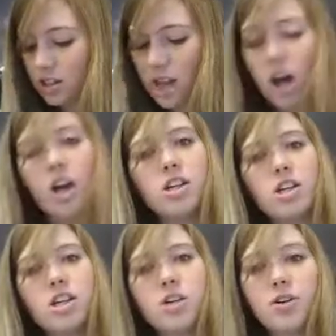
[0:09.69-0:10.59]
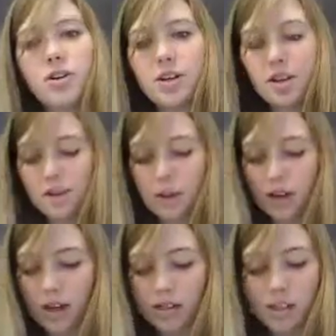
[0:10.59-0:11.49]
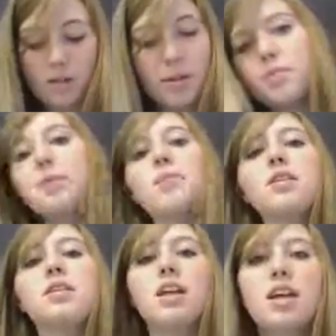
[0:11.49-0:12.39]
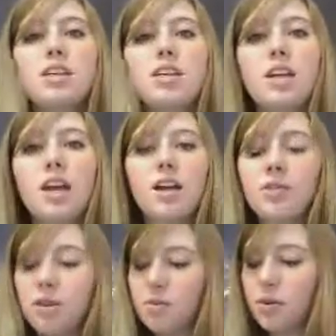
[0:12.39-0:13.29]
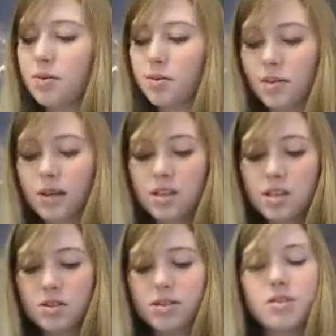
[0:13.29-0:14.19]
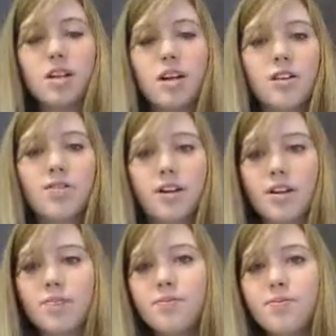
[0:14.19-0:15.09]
Long story, but I celebrated my birthday yesterday with my roommates, which was a lot of fun.